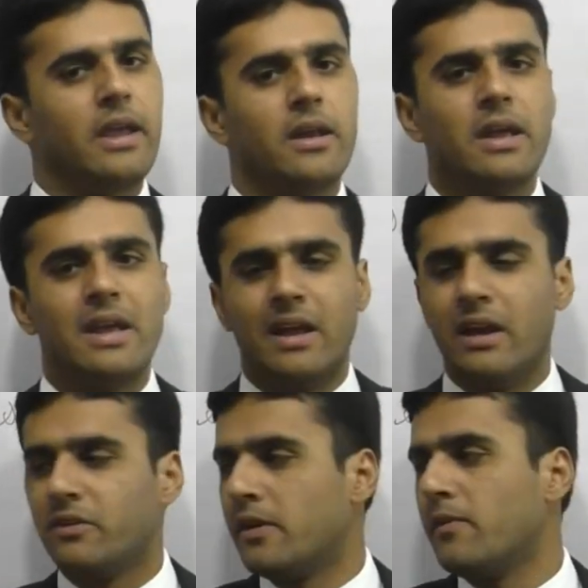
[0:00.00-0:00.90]
again
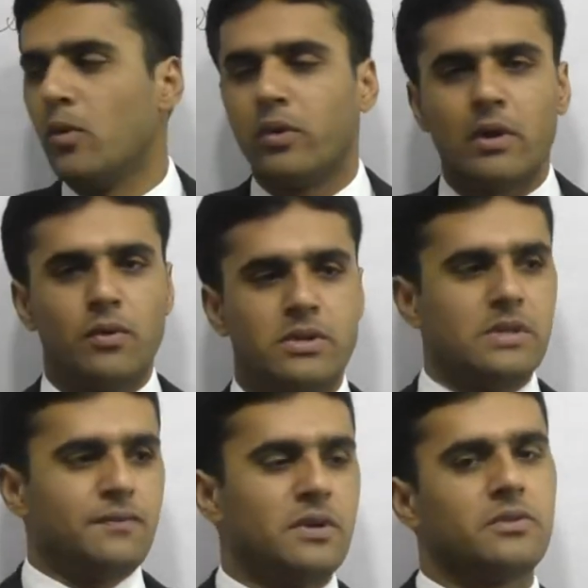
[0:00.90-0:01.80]
instead of looking for
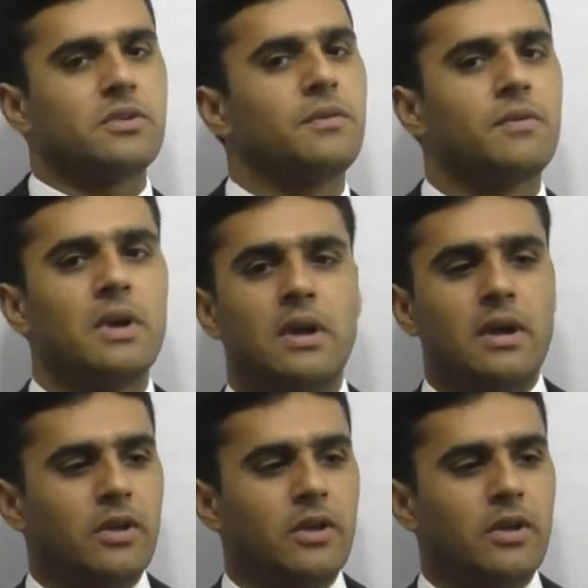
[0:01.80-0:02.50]
different stuff.